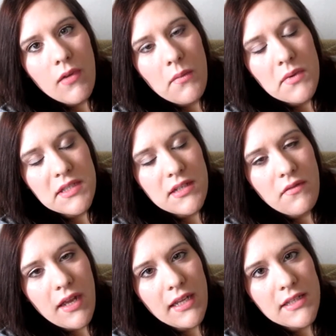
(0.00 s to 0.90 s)
I was
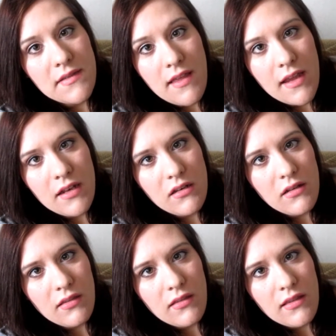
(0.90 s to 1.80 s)
advised
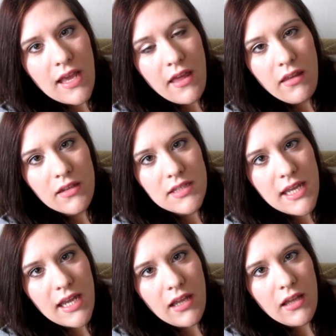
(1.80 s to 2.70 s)
then that I could
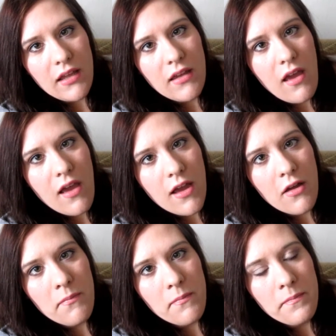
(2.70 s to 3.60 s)
take
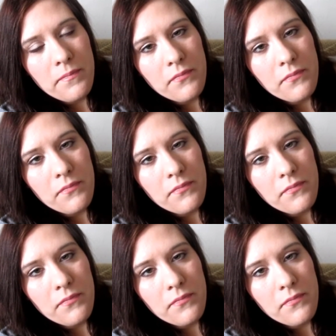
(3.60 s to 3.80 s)
um,